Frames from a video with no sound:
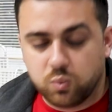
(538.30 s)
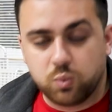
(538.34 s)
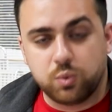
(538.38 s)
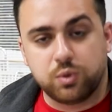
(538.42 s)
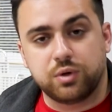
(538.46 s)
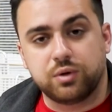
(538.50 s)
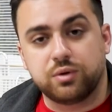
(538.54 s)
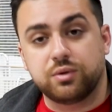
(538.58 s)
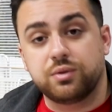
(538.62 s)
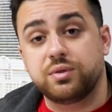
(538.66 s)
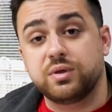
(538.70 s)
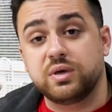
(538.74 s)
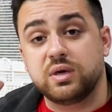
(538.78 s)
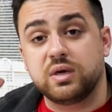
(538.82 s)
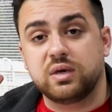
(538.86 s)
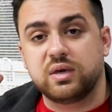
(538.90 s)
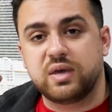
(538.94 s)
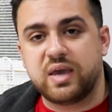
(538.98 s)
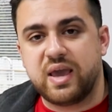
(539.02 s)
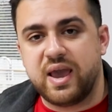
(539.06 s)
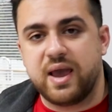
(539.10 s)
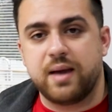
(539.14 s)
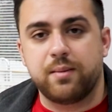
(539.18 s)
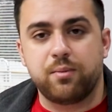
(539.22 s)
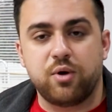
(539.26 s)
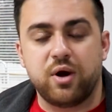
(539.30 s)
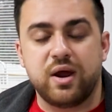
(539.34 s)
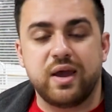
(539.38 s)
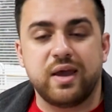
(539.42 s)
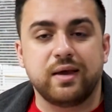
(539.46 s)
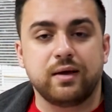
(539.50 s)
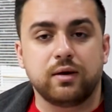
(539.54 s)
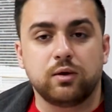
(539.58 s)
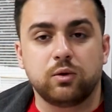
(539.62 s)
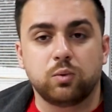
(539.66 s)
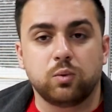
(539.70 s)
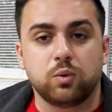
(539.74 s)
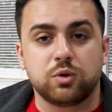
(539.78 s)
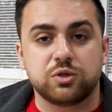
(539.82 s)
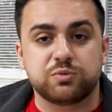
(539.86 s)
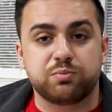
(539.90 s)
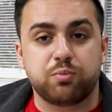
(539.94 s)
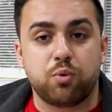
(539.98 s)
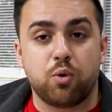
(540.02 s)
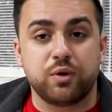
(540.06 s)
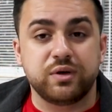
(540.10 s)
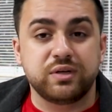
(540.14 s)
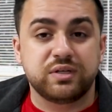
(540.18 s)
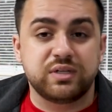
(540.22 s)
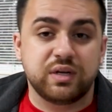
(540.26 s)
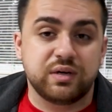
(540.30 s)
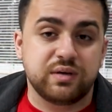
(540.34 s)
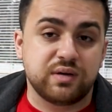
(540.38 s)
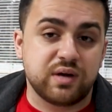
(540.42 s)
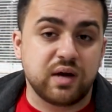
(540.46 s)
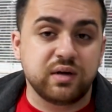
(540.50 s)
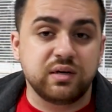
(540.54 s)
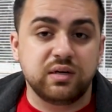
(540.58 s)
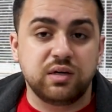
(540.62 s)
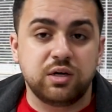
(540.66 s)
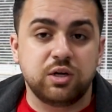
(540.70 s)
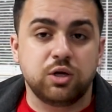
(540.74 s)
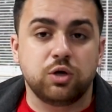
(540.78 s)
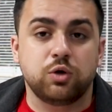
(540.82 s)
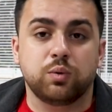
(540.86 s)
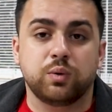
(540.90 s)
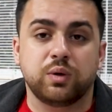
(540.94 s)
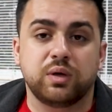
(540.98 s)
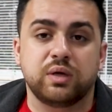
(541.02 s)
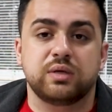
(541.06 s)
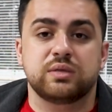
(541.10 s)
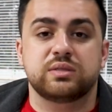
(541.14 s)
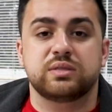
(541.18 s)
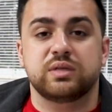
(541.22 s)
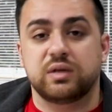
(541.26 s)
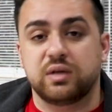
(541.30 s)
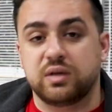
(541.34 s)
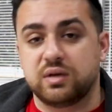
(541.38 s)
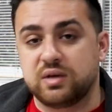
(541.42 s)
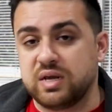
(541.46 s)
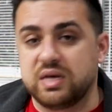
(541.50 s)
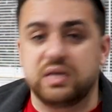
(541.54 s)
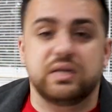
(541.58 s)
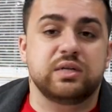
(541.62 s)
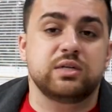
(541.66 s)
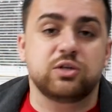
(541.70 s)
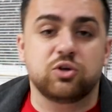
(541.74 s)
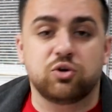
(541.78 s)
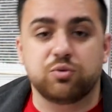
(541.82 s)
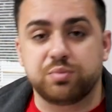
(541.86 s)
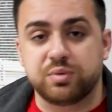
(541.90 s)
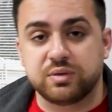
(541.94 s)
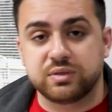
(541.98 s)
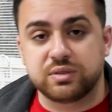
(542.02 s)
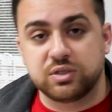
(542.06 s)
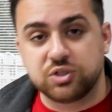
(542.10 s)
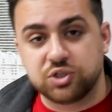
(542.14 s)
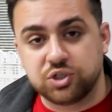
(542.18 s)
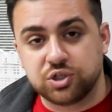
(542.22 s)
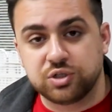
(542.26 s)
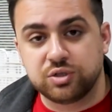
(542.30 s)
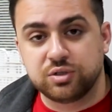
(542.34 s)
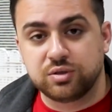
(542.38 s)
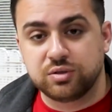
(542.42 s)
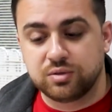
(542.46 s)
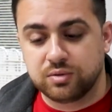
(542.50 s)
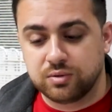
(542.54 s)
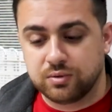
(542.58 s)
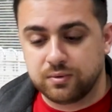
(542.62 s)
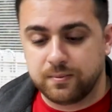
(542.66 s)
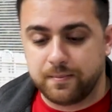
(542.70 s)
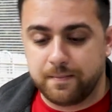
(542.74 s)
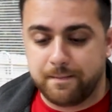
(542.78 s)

where the camera angle was pointed 90 degrees in a nadir position.